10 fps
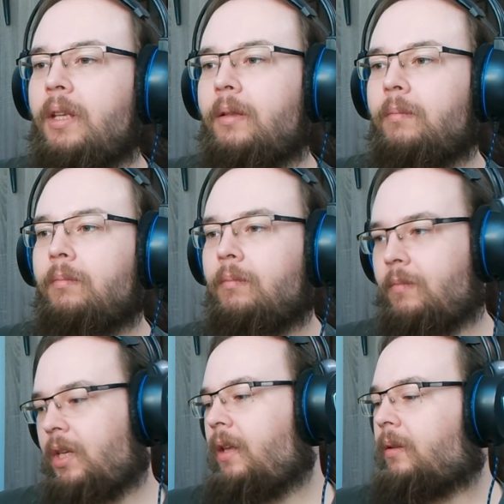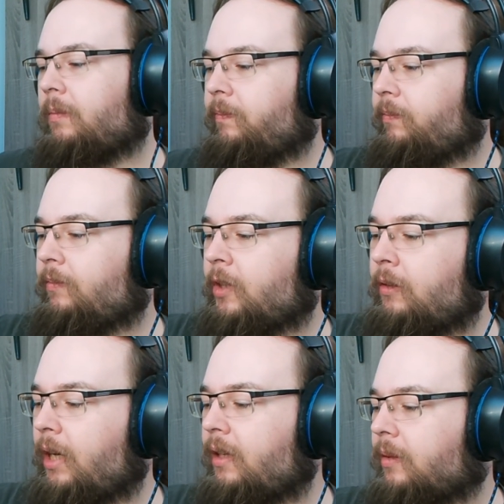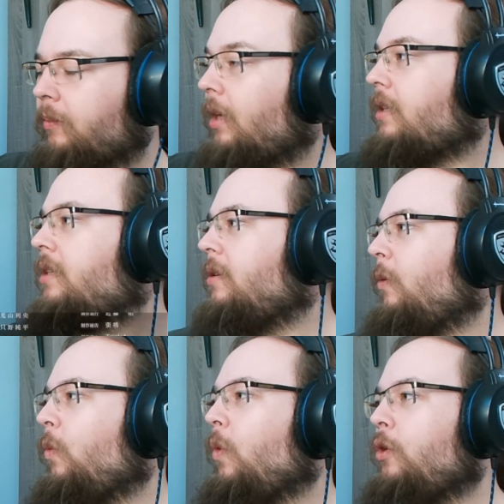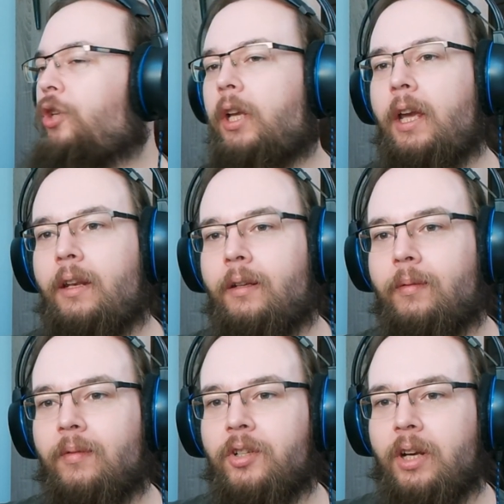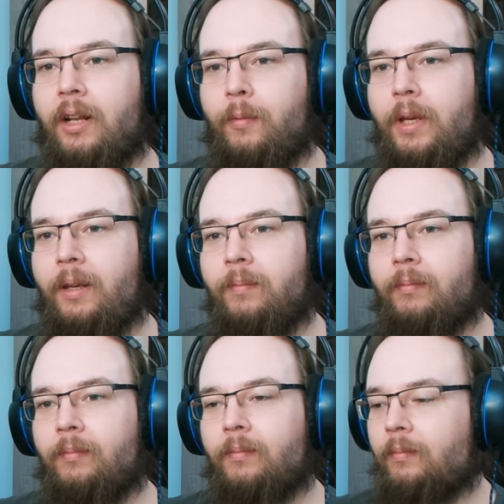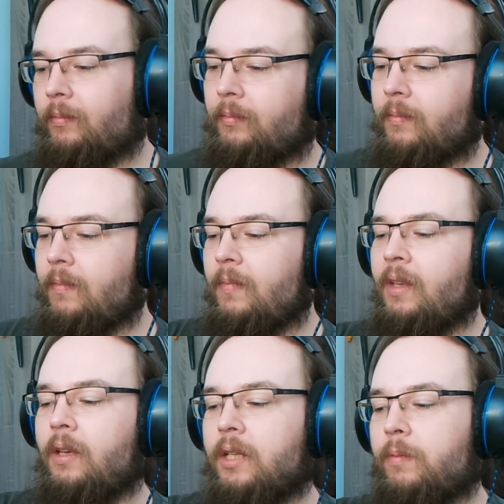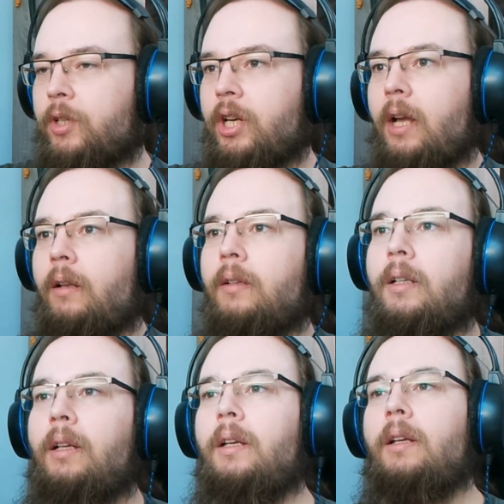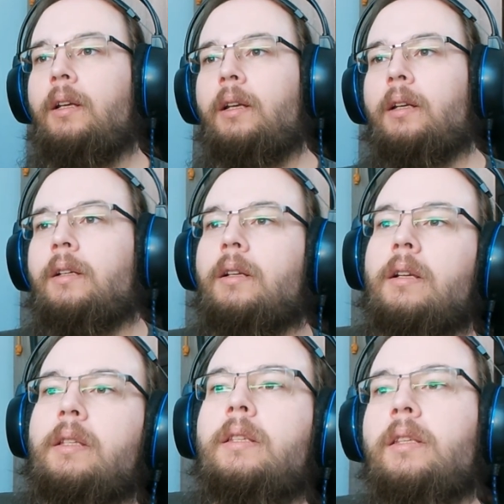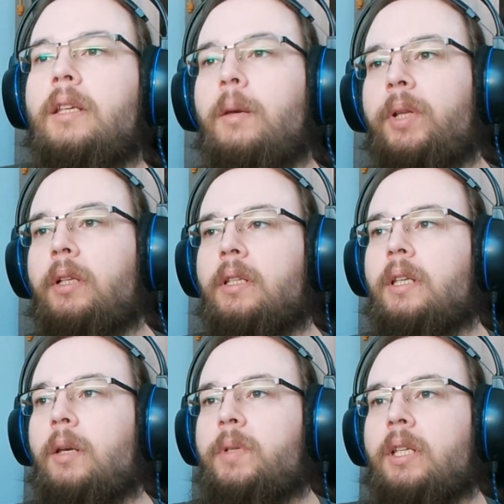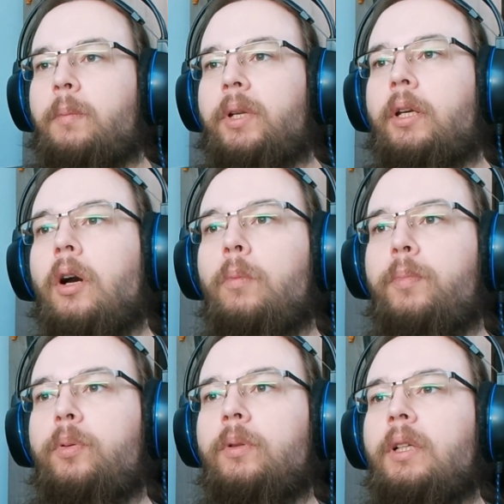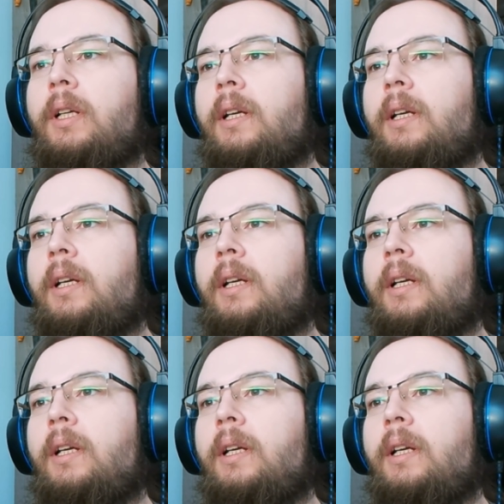That's it. That's it. All right, let's watch it again, shall we? Yes, we shall. Uh, skippity, skip, skippity, hop.